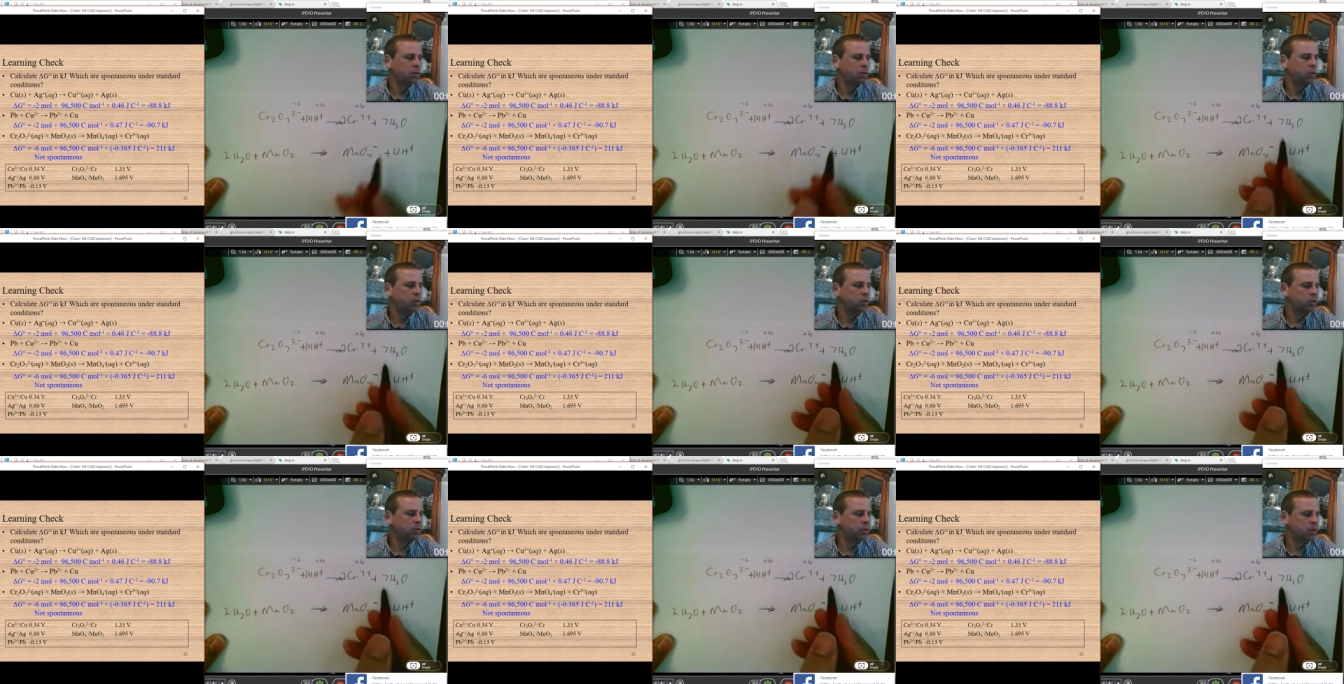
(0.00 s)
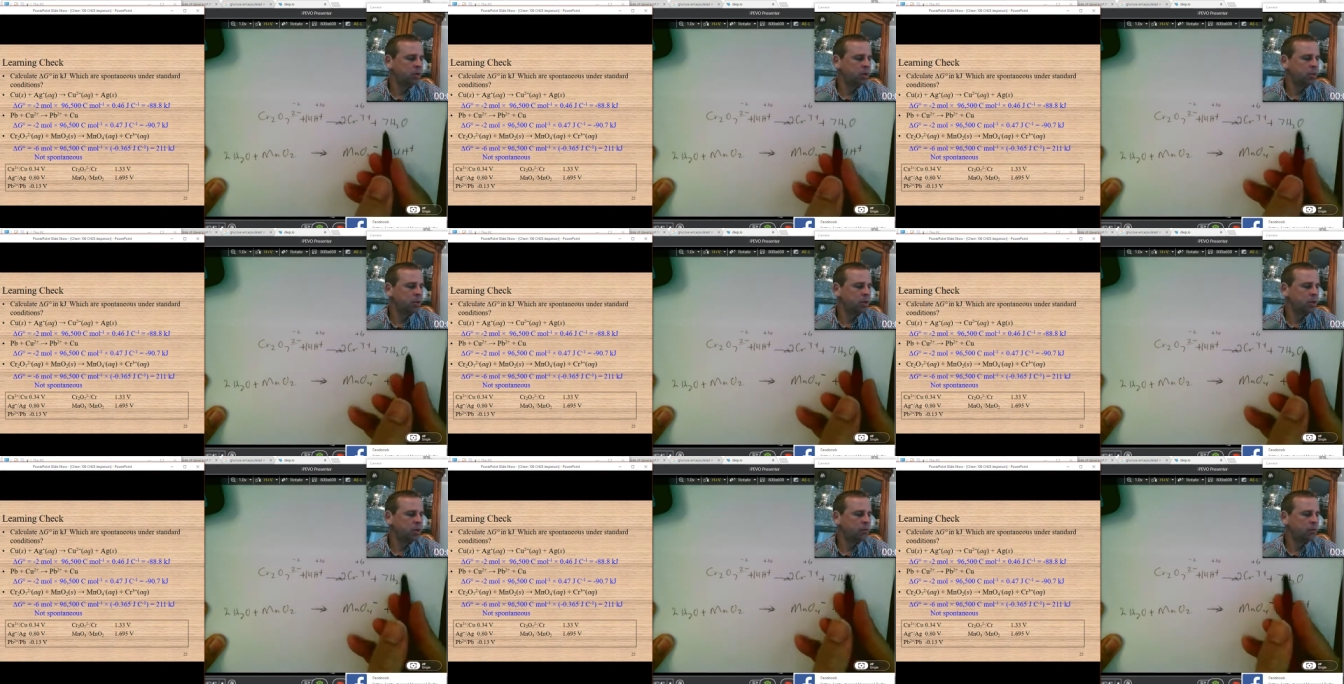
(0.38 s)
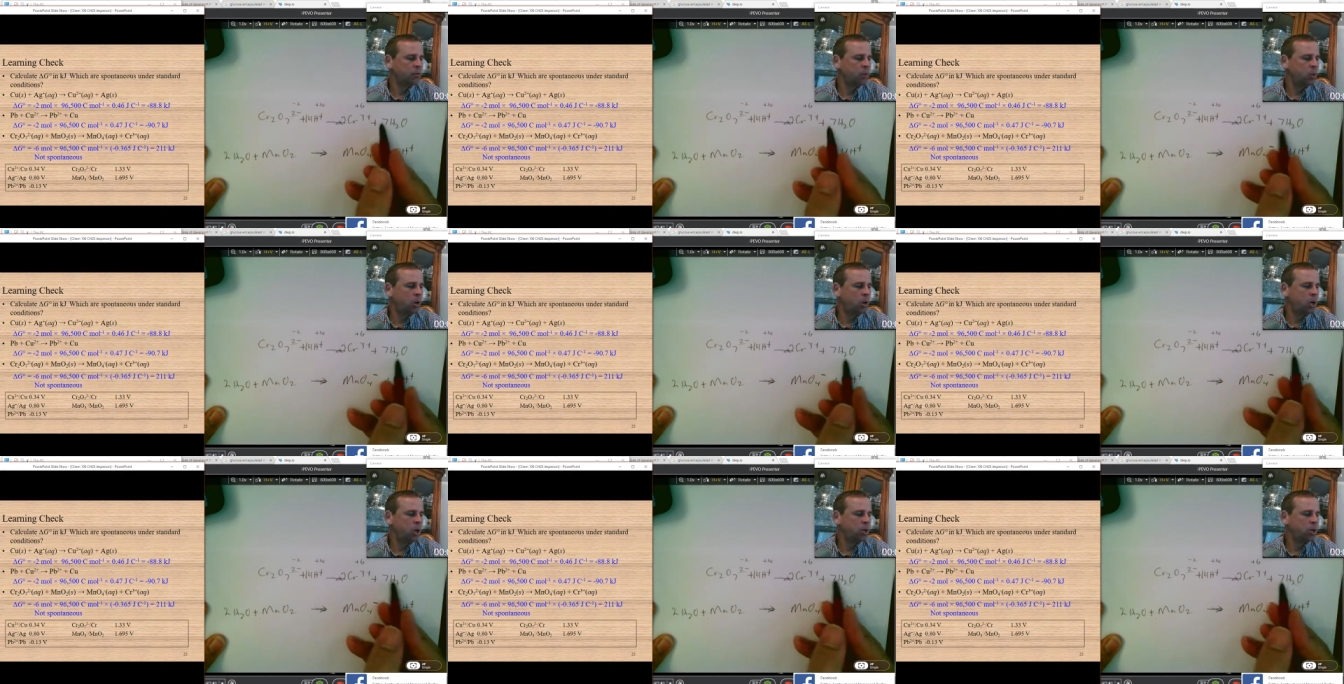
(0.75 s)
Over here we have
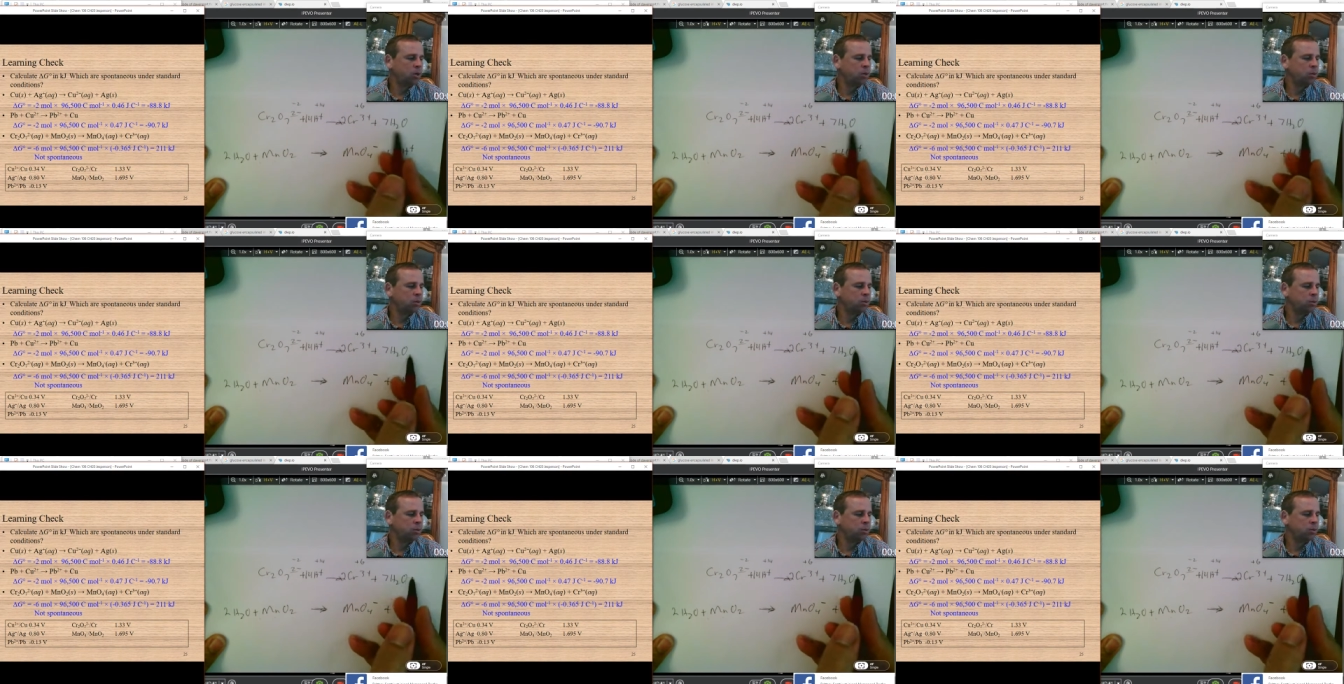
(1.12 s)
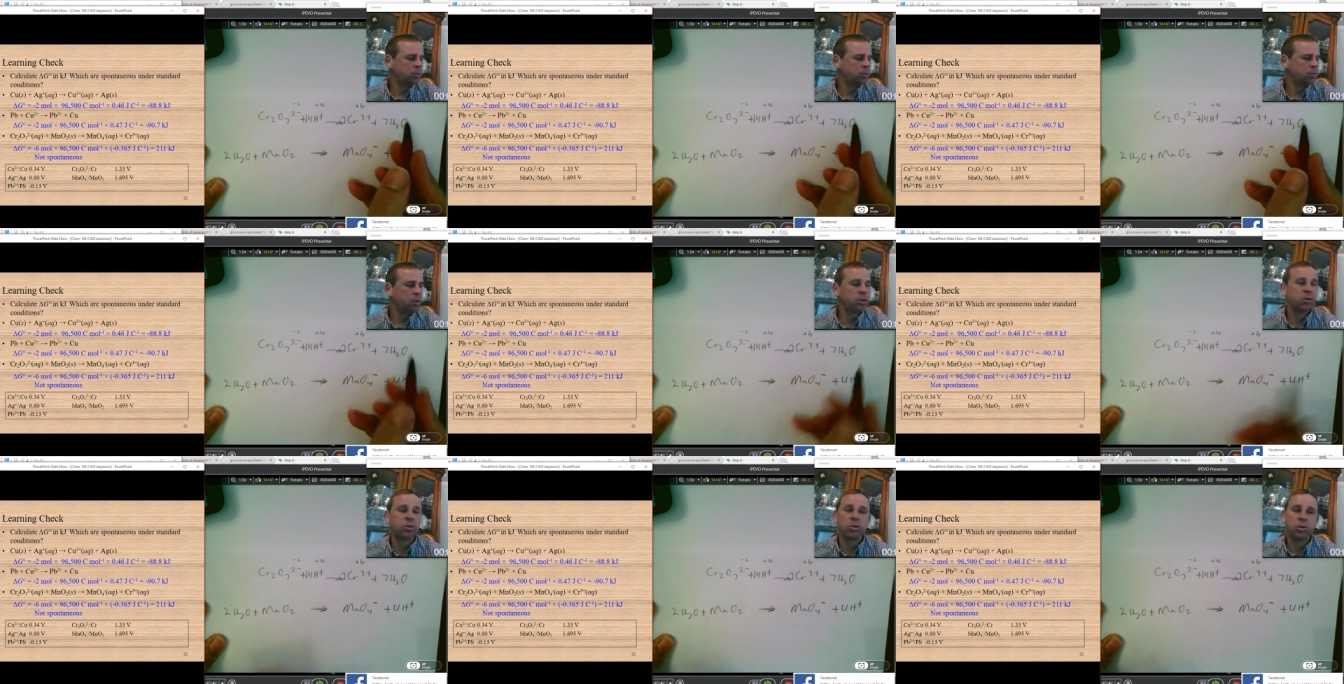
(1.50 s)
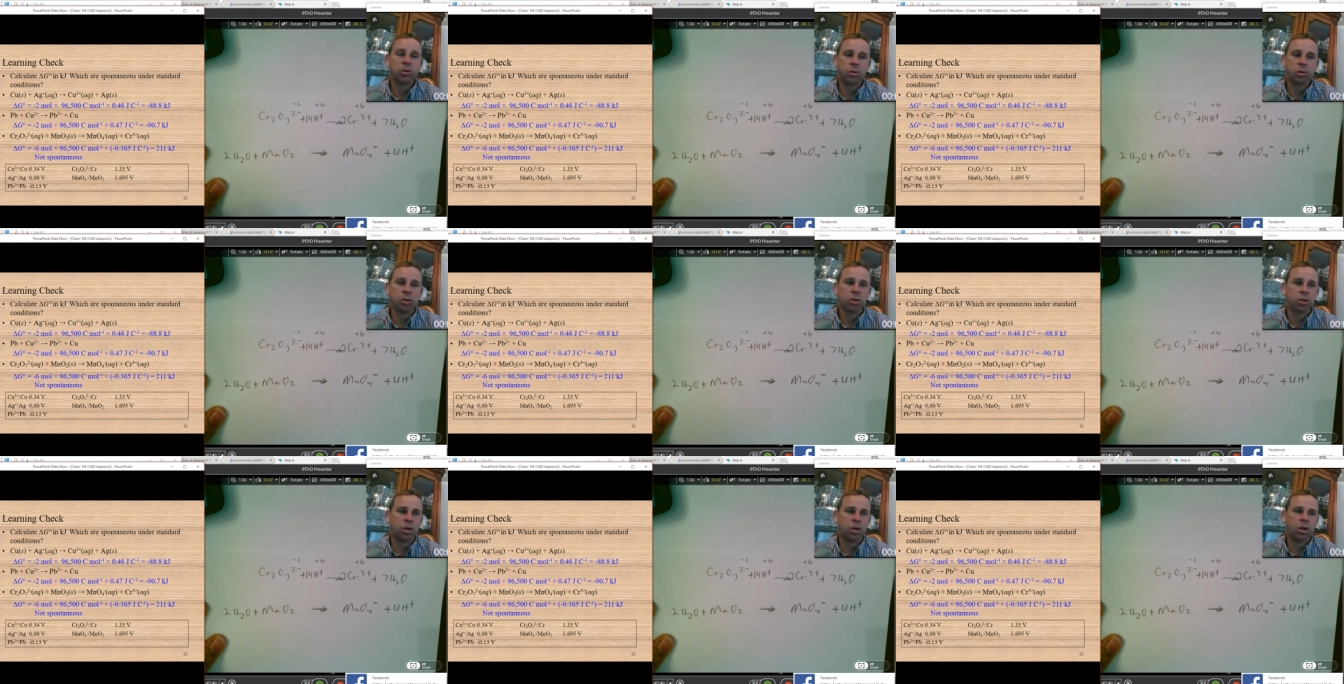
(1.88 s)
water, but there's
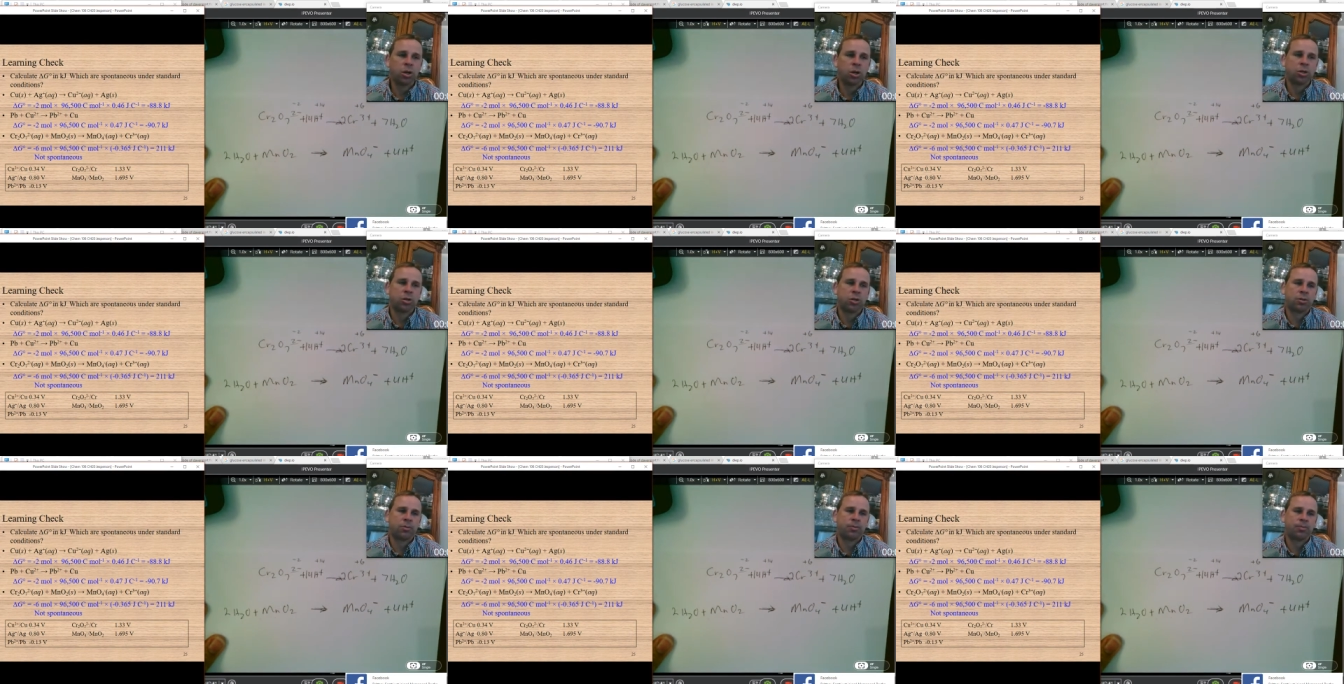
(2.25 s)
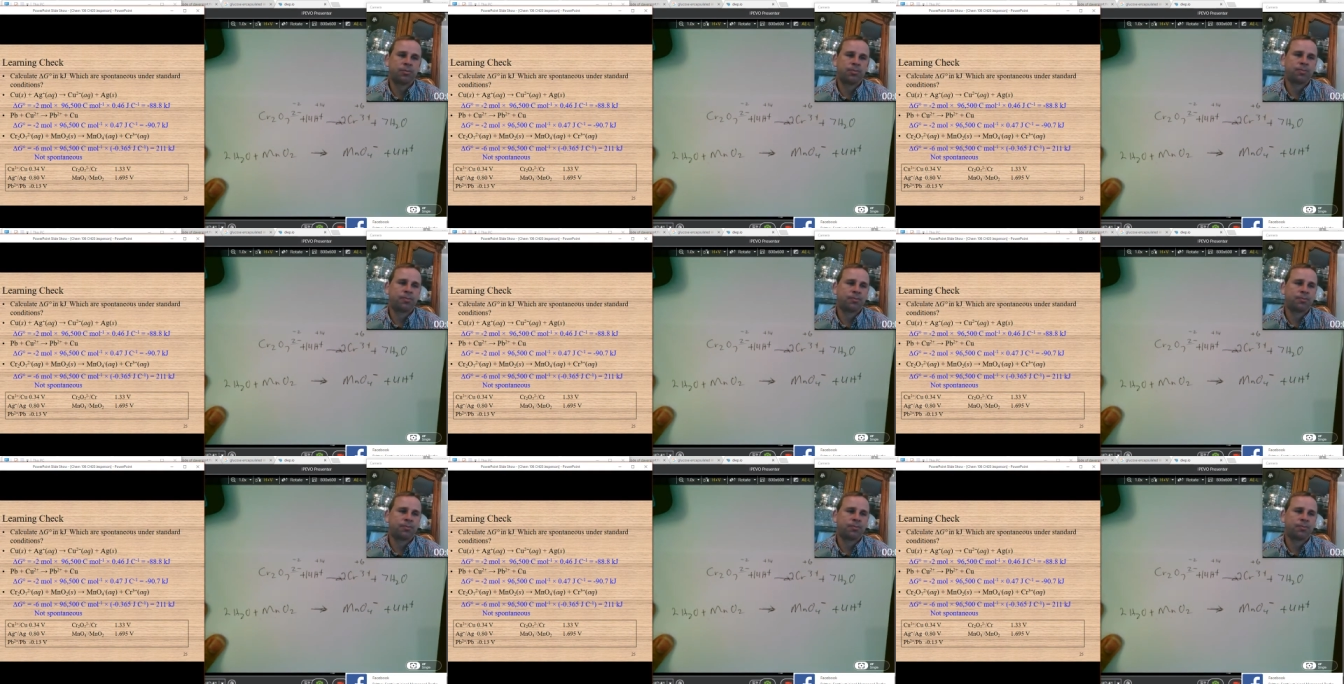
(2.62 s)
no charge.